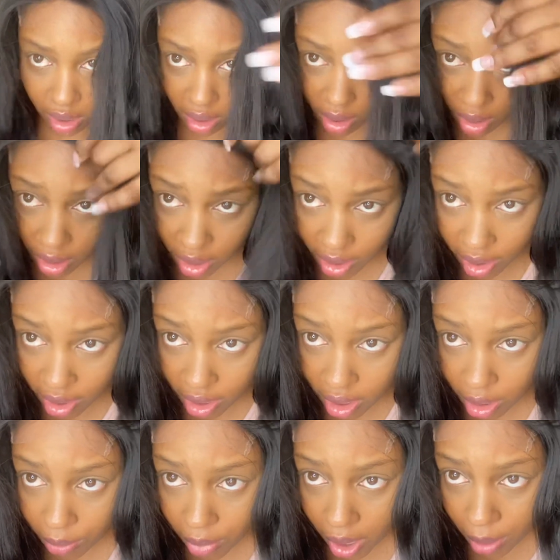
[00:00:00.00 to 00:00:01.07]
And then
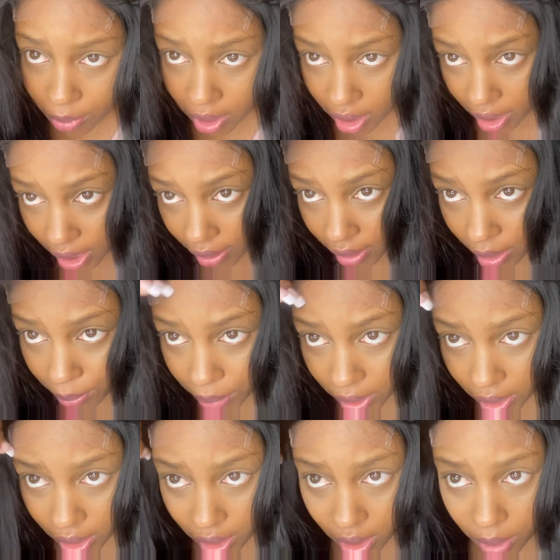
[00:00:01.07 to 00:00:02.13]
I'm probably gonna have to
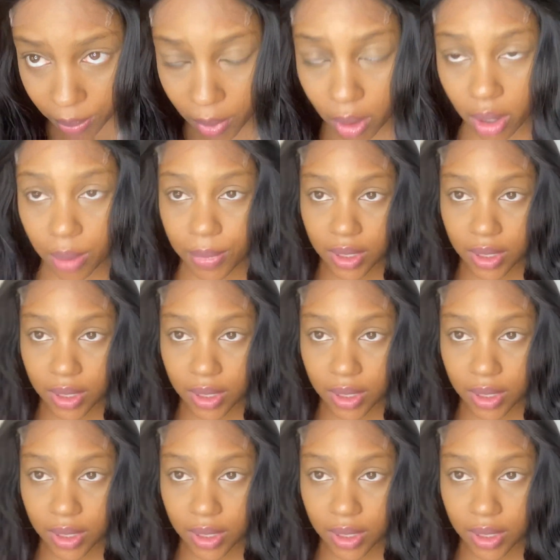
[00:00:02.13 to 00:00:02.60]
plug the part,